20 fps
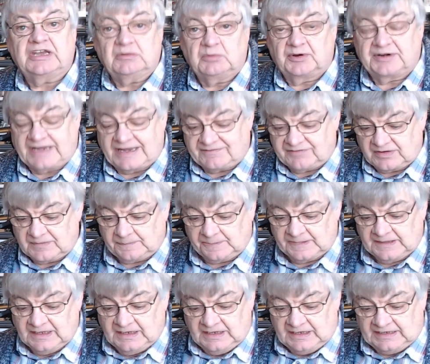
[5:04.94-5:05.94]
whatever,
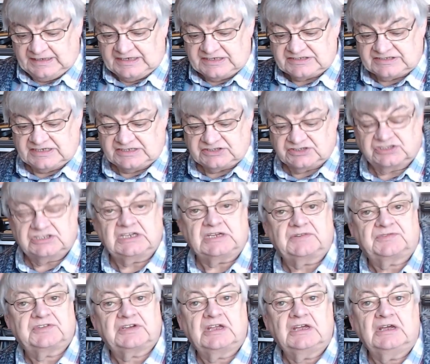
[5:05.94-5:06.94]
and it says
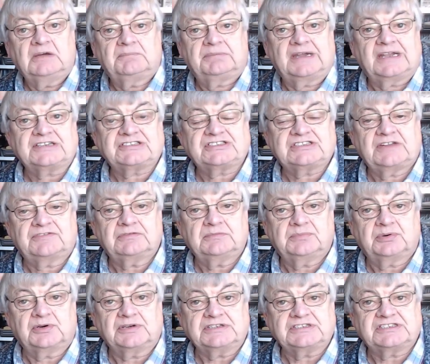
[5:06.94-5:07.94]
shift plus
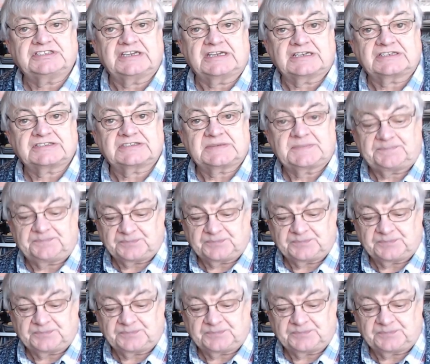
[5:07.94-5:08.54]
7.6.